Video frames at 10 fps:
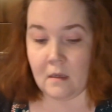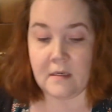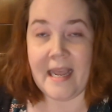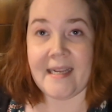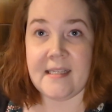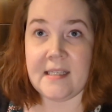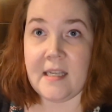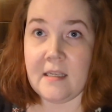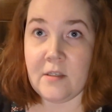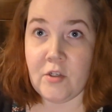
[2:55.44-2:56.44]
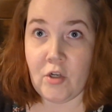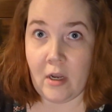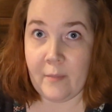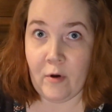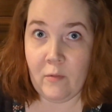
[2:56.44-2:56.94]
Next is
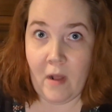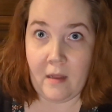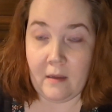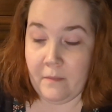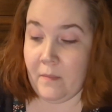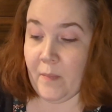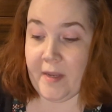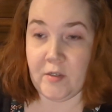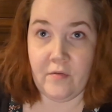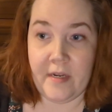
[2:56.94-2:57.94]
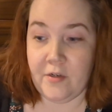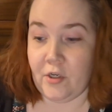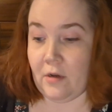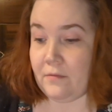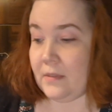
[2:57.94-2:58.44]
Chalkboard Welcome by Doreen
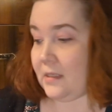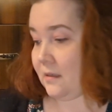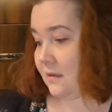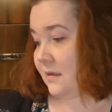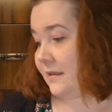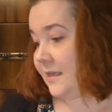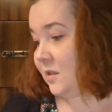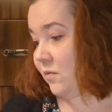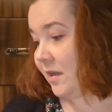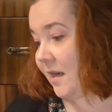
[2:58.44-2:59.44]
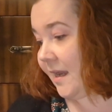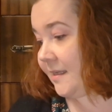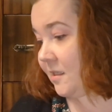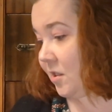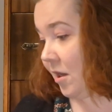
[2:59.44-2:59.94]
Jones. This one I
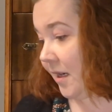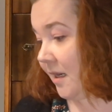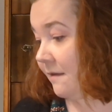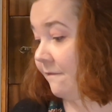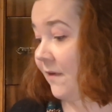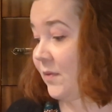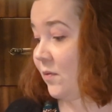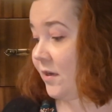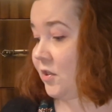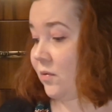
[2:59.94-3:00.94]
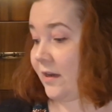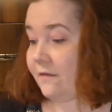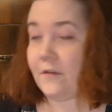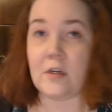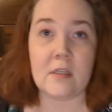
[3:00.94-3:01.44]
started February
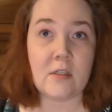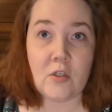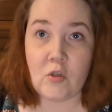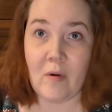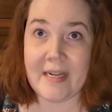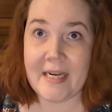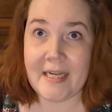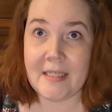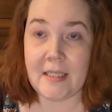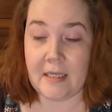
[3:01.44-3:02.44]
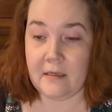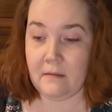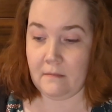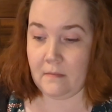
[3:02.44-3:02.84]
21st, 2019.